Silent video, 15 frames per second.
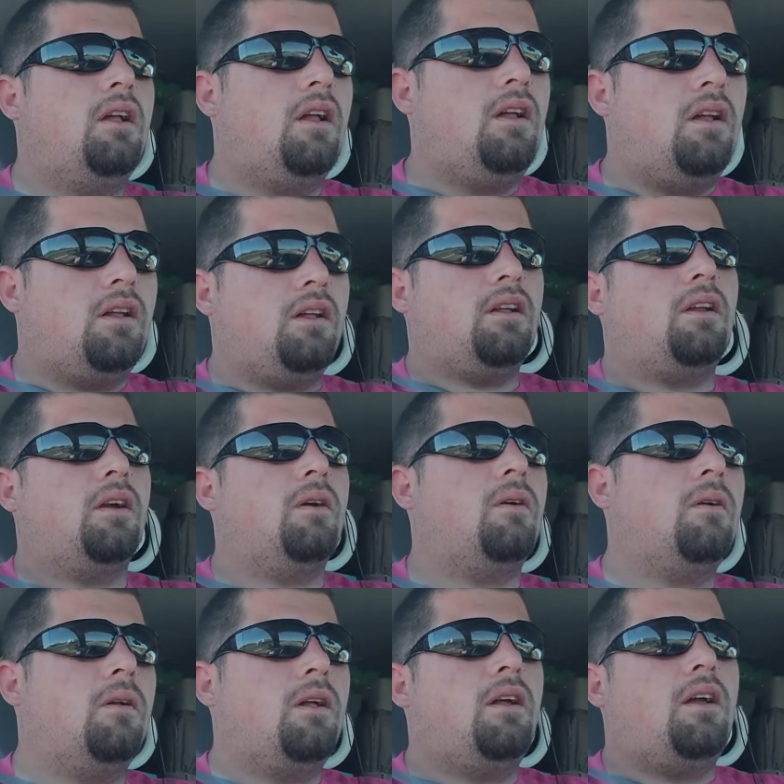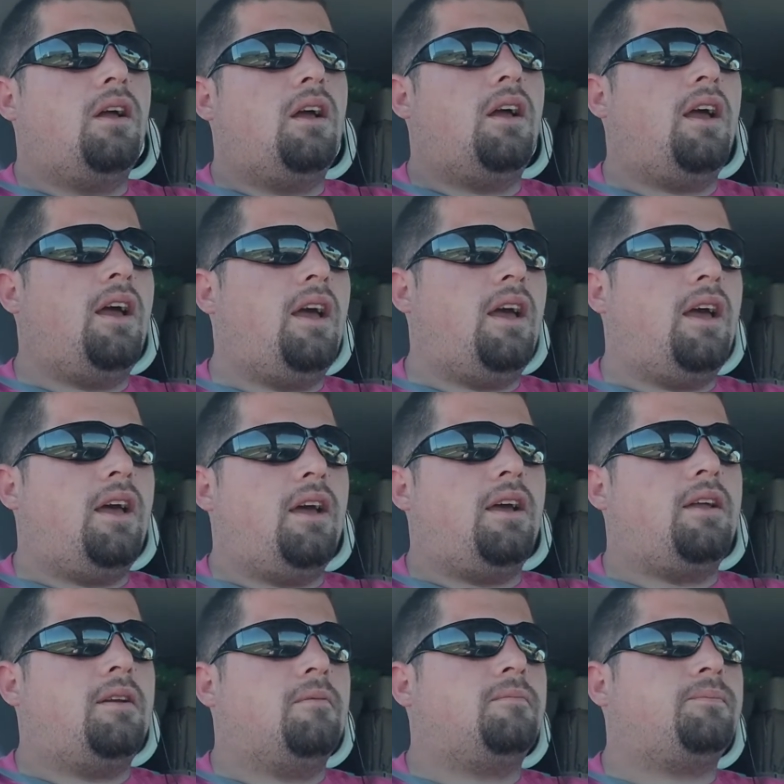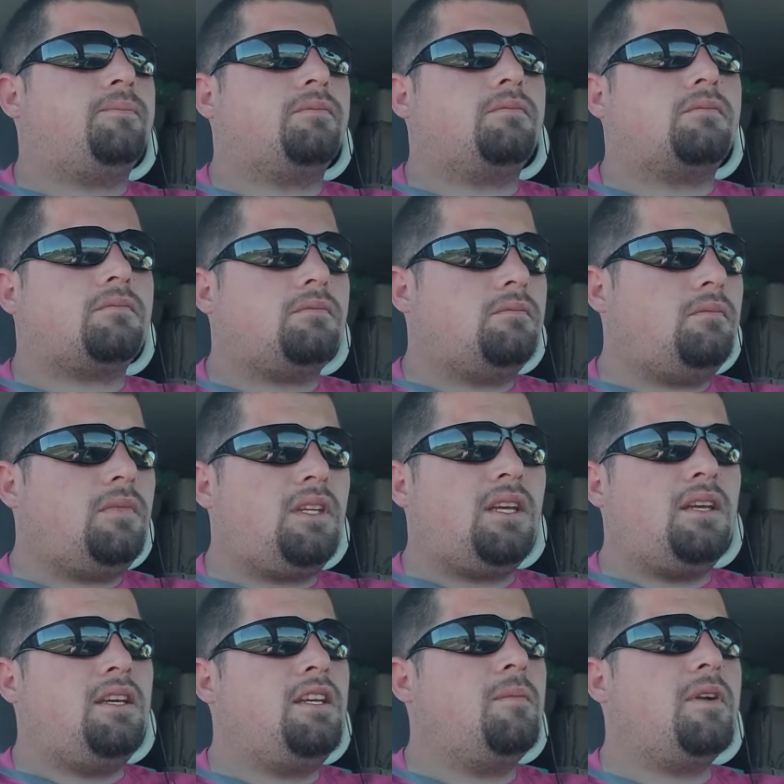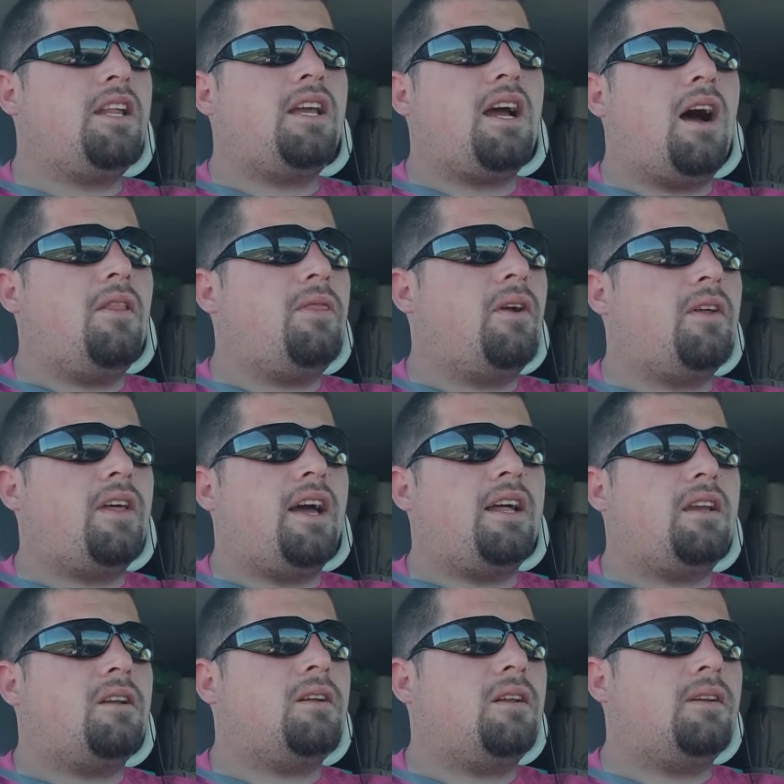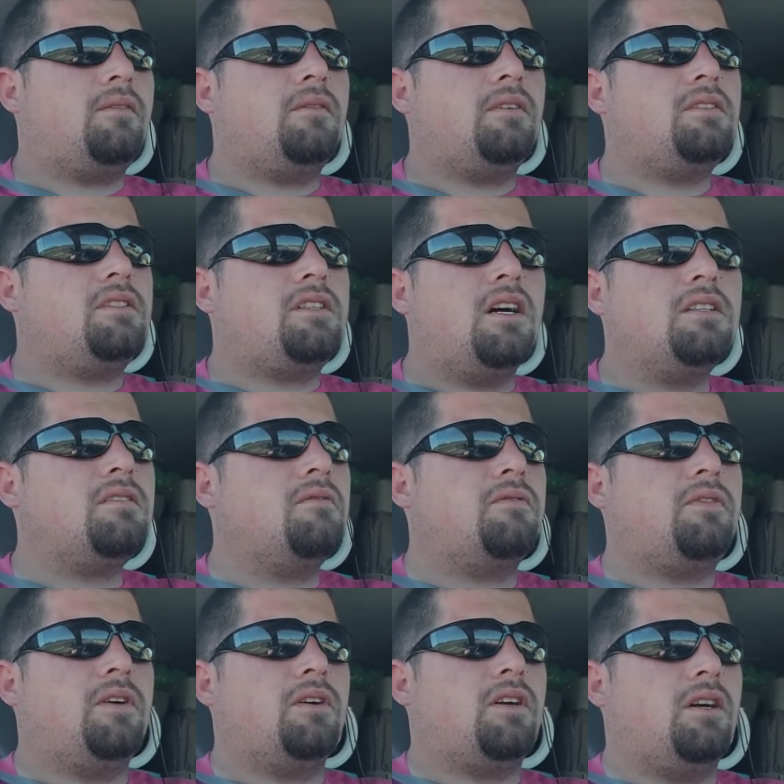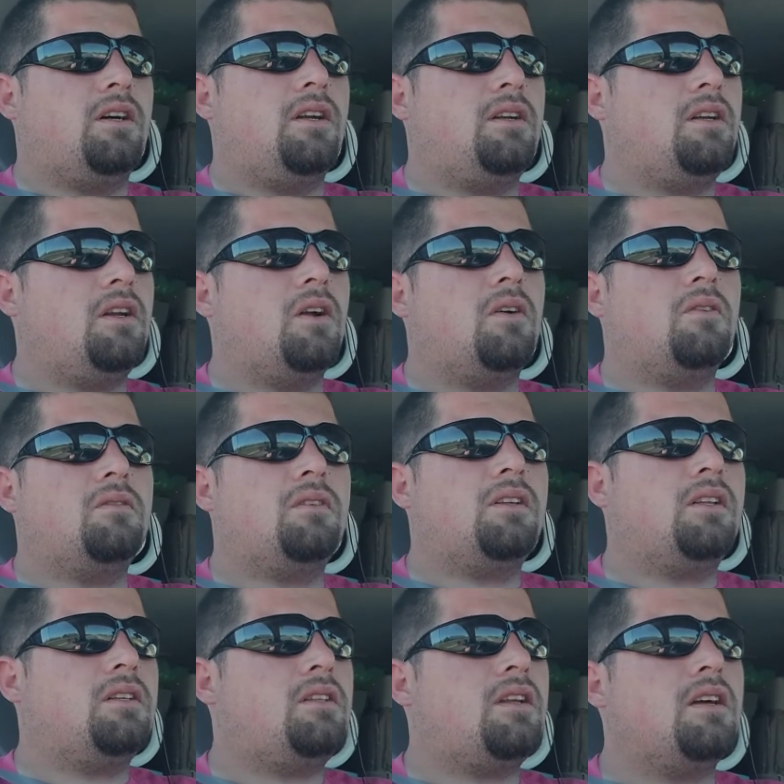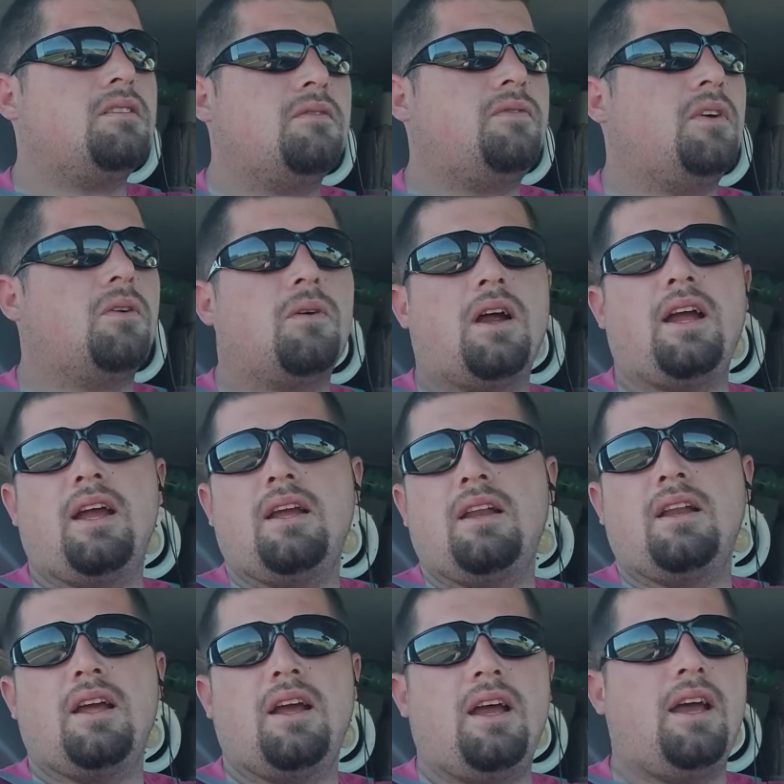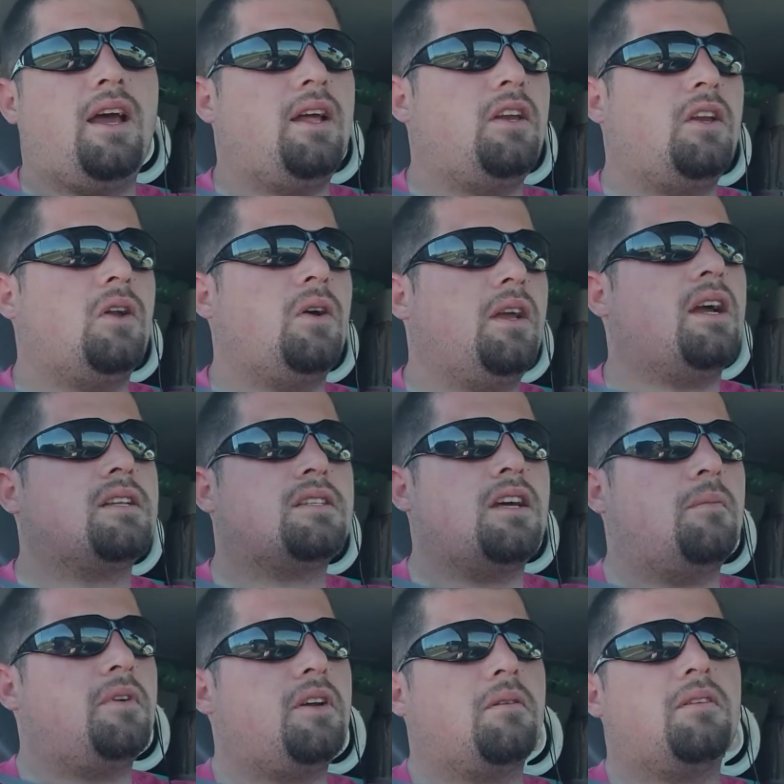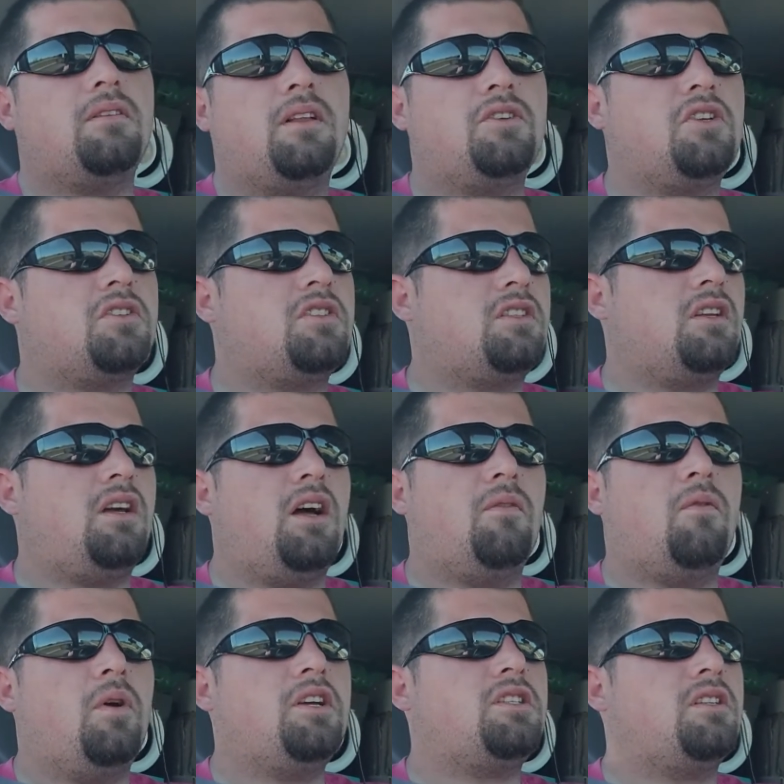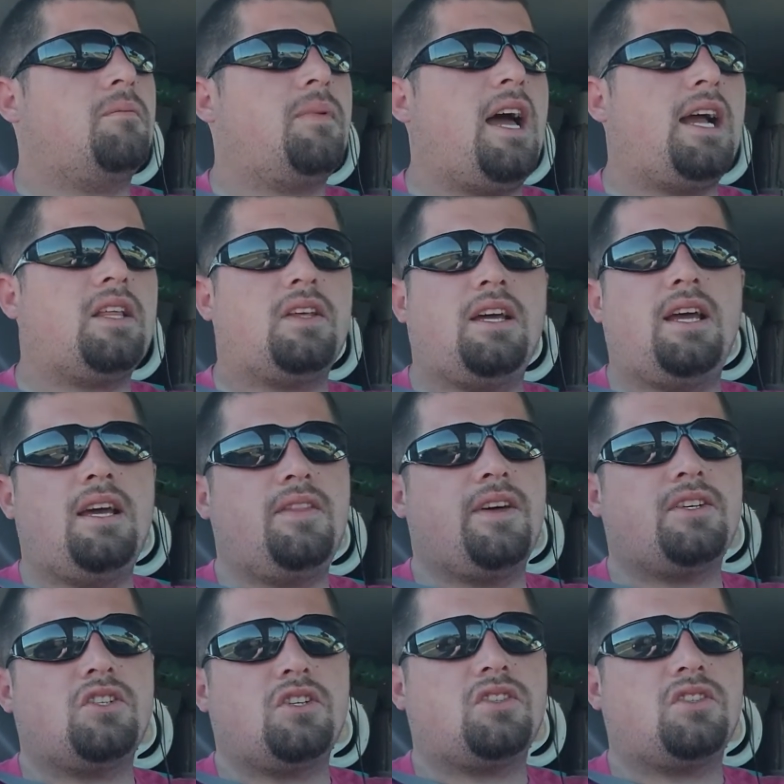You know, and anybody out there that doesn't feel good, you know, doesn't feel right, and you know, you got some in your, just a voice in the back of the head that just